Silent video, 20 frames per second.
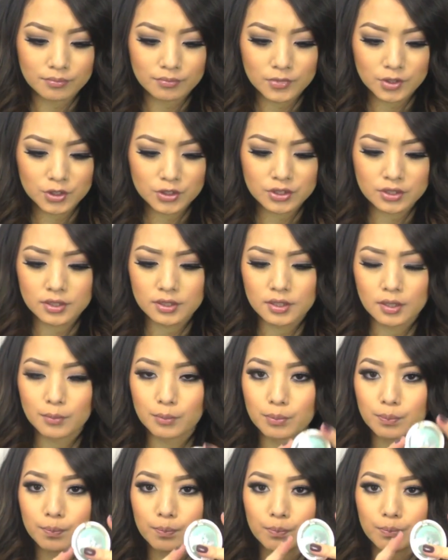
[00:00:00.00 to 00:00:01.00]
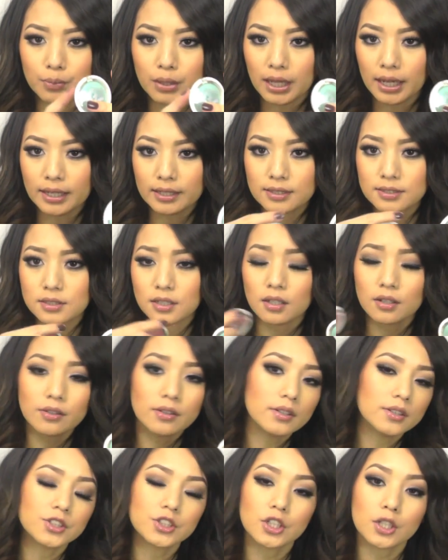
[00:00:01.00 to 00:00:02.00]
usually they're black because all
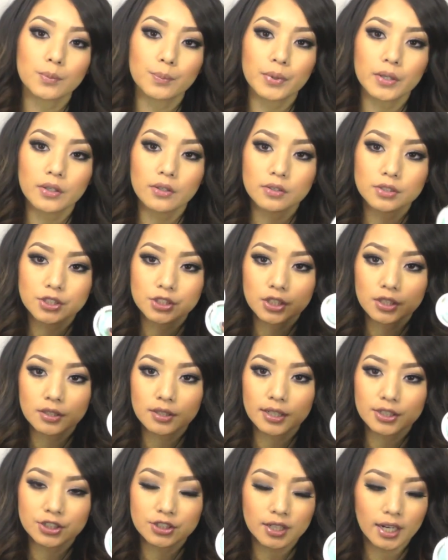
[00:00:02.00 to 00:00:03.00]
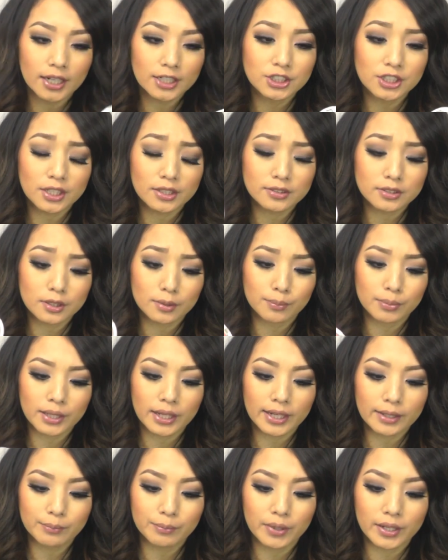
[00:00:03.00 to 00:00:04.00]
the Sugarpill single eyeshadows are
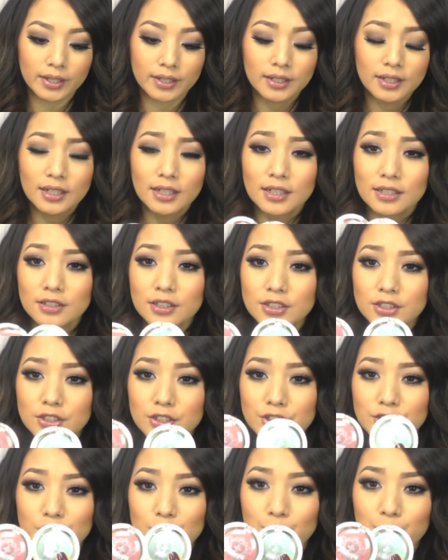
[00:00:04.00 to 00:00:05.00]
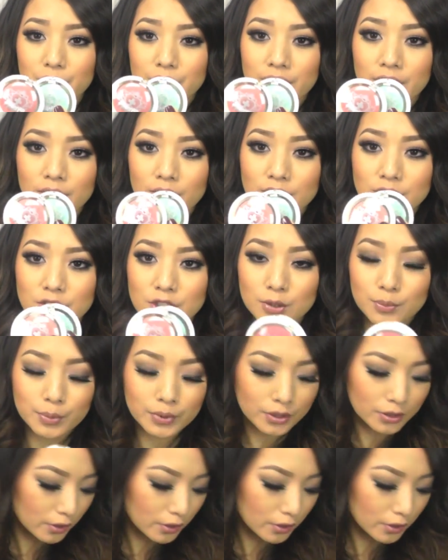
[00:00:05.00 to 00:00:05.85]
black, but these are super cute and super